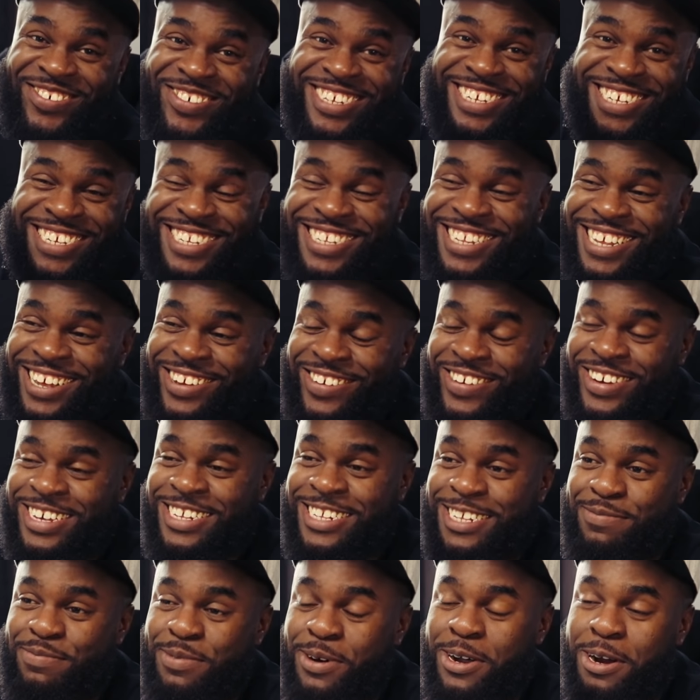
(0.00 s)
which is the
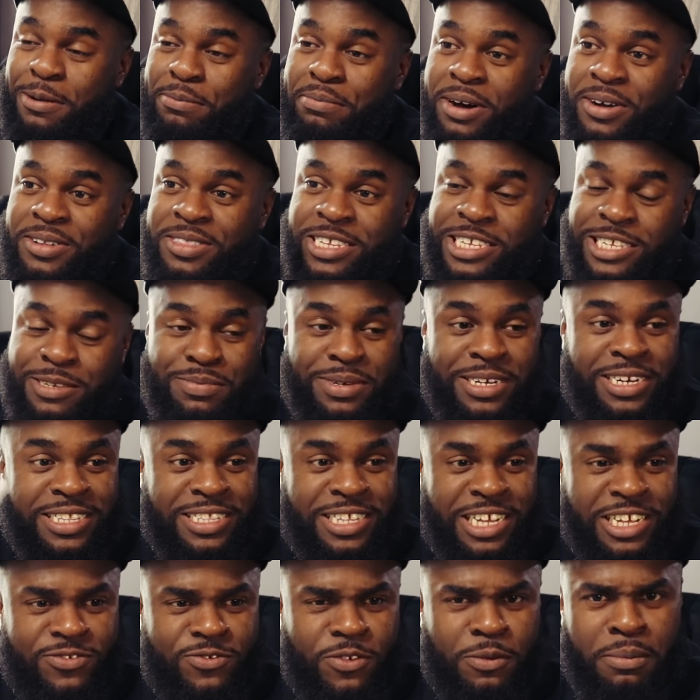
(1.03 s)
crazy part about this. But it
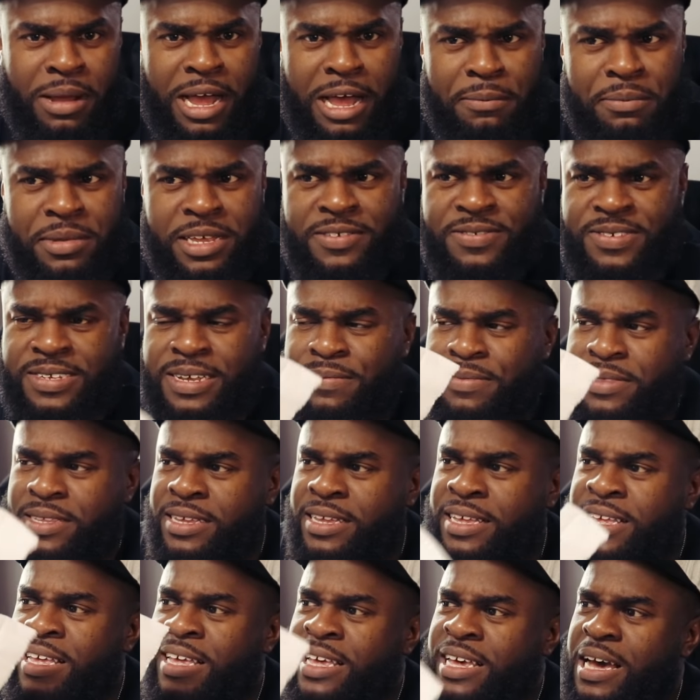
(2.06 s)
does remind me of something.
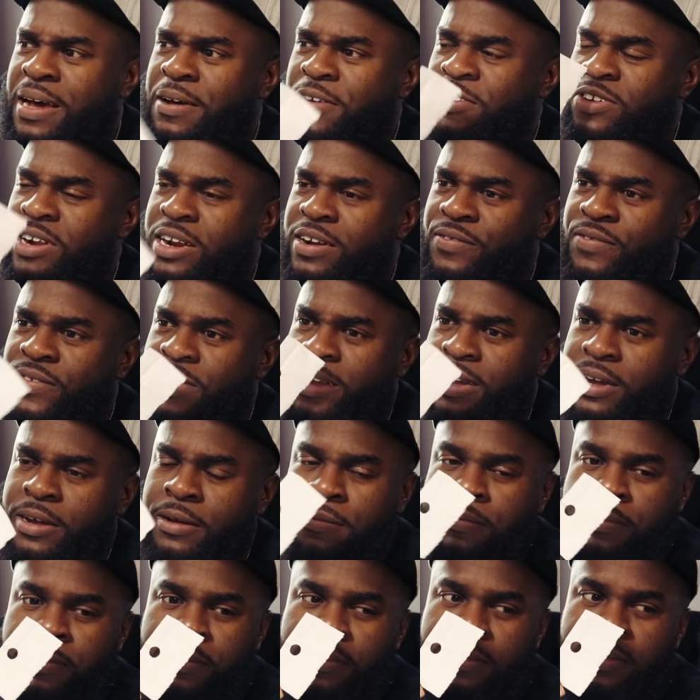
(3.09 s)
I'm trying to figure
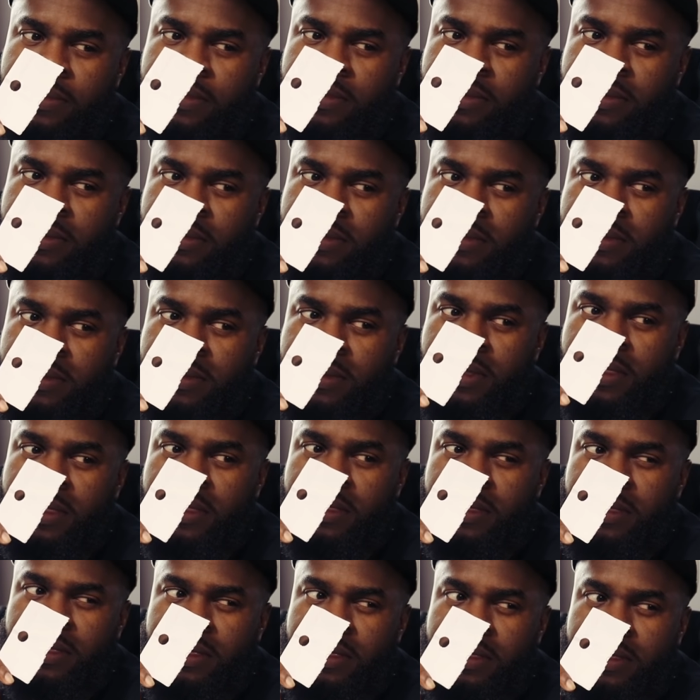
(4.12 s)
out.
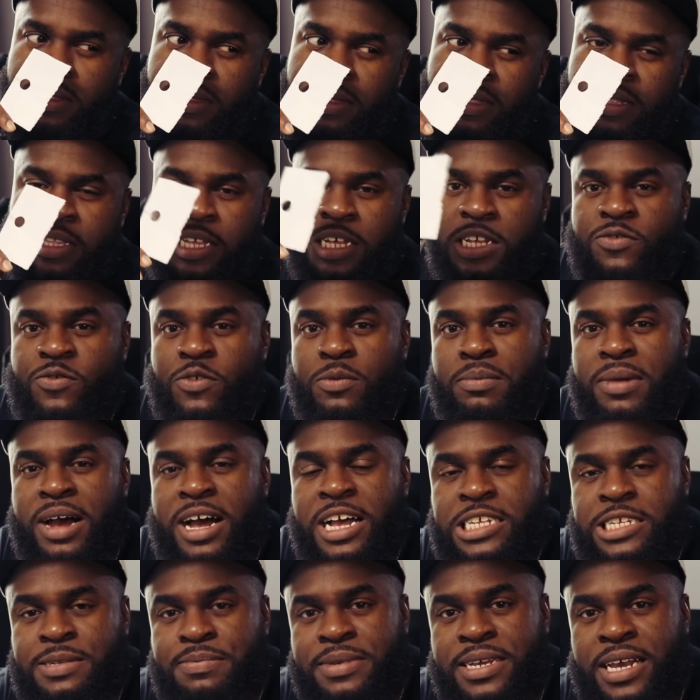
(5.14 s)
This
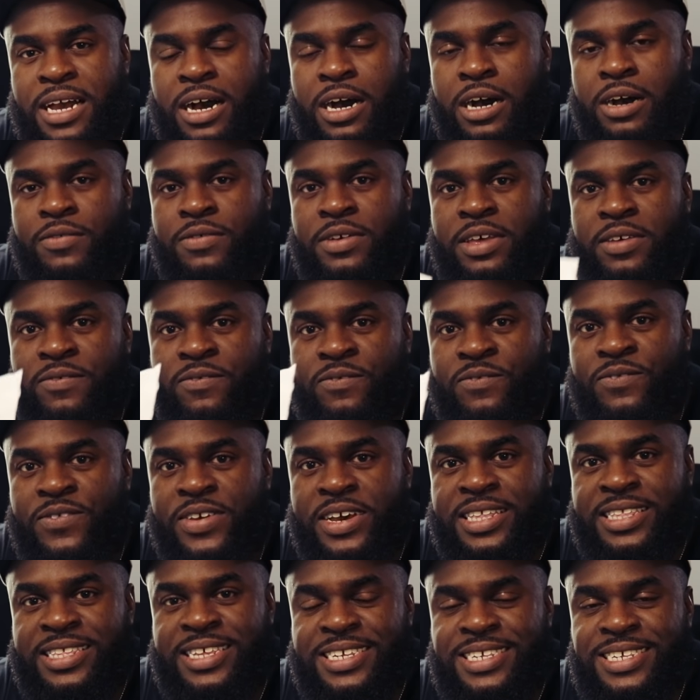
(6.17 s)
reminds me of
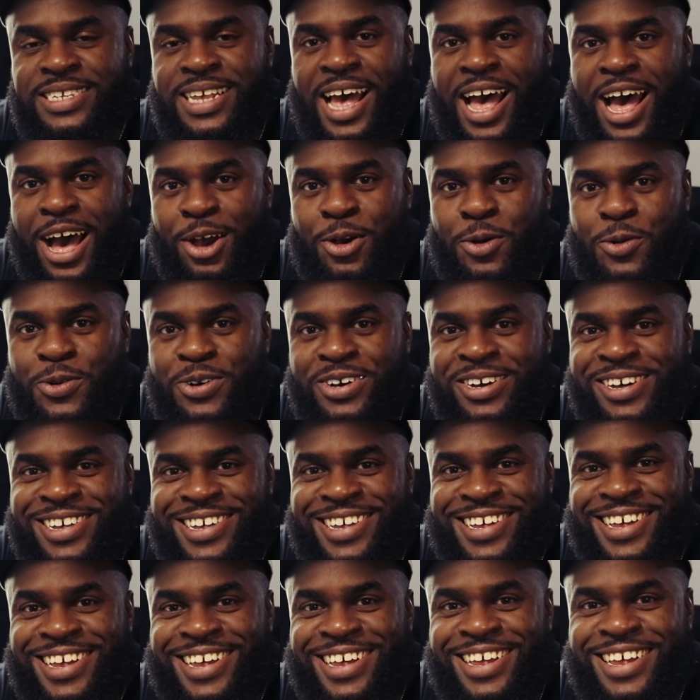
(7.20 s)
Invictus Aqua.
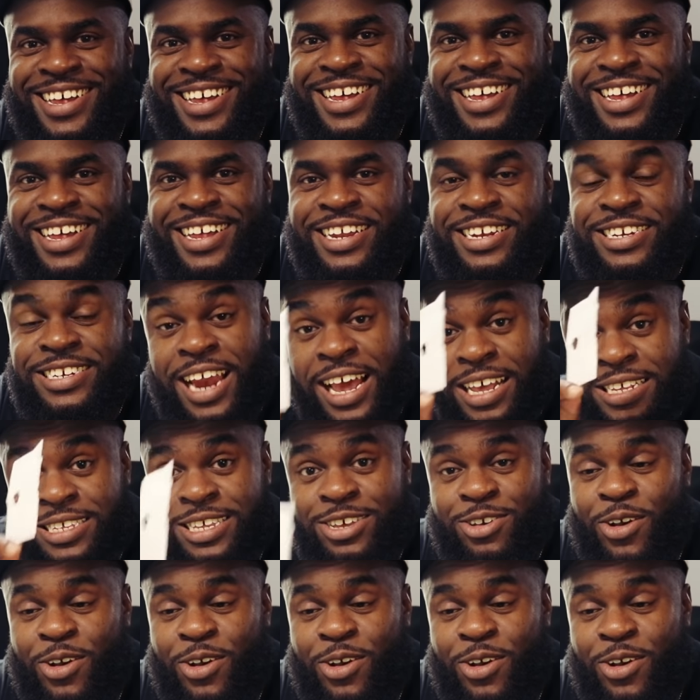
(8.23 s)
That's